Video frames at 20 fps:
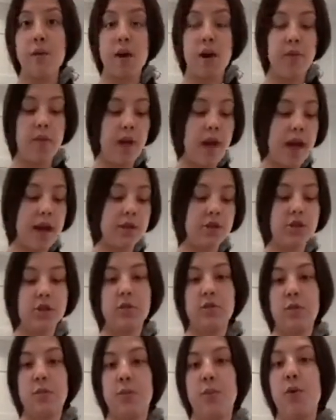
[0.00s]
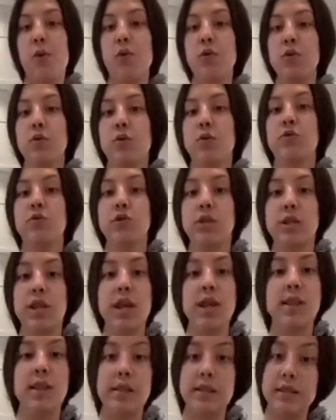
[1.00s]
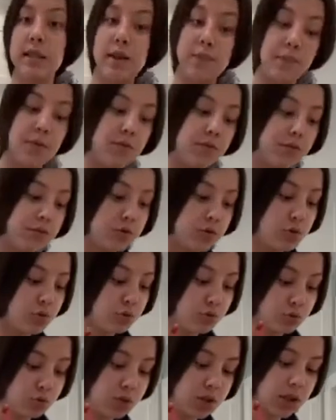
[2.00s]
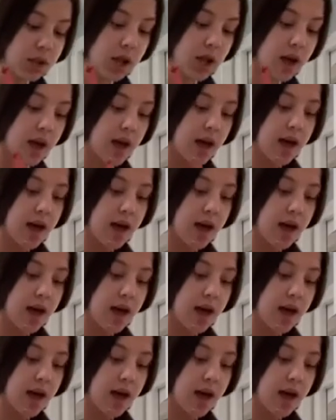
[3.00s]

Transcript: on the edges of the bowl, you could just take this type of tool